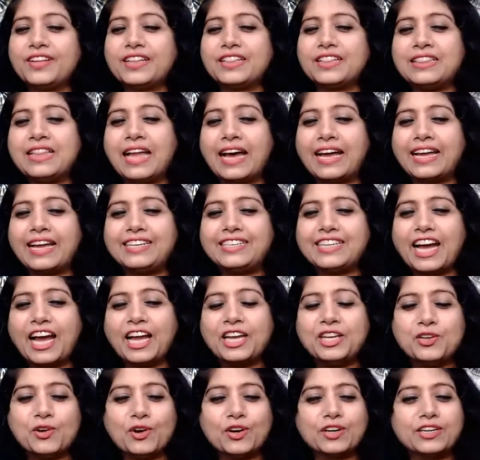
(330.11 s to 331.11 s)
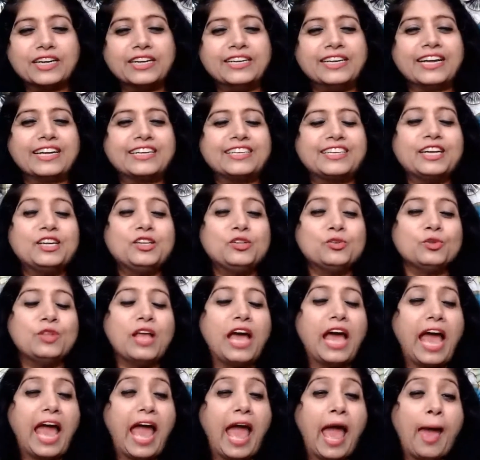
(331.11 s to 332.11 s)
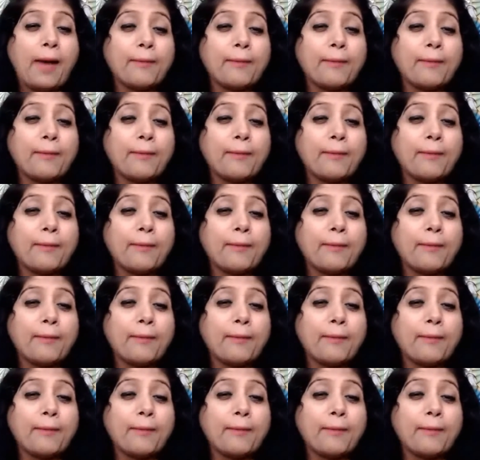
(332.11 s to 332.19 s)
with light and you are connected to the